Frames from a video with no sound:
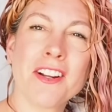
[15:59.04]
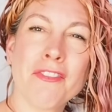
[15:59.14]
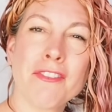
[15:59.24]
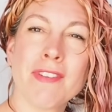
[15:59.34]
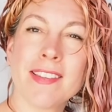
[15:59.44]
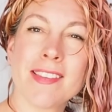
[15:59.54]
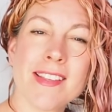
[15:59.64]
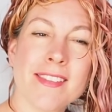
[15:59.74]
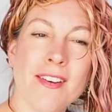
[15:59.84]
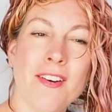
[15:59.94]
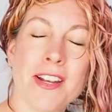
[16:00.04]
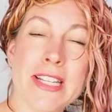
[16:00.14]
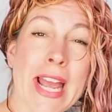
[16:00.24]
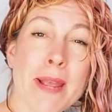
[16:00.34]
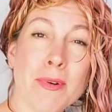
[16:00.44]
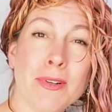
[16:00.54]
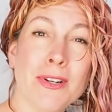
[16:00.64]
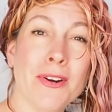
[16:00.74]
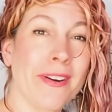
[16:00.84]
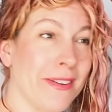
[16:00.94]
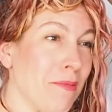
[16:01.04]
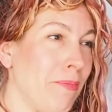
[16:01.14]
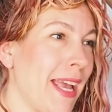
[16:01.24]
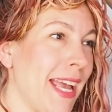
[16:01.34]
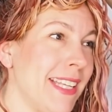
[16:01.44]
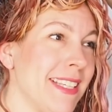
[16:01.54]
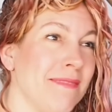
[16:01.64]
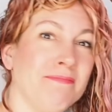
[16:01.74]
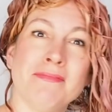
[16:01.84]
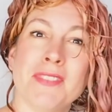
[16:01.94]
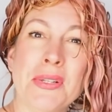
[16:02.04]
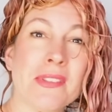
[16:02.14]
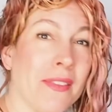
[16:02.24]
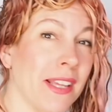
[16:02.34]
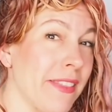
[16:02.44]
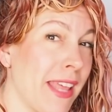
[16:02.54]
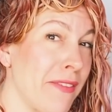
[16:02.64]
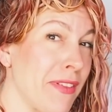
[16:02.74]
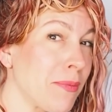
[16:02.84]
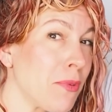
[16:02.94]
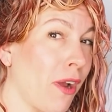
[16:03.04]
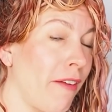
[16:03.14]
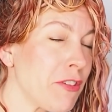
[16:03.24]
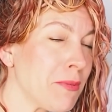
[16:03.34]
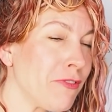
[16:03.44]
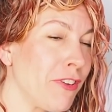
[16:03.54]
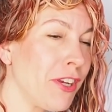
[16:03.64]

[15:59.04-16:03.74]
can often rest this on a table or on your bed or something like that if that's more comfortable for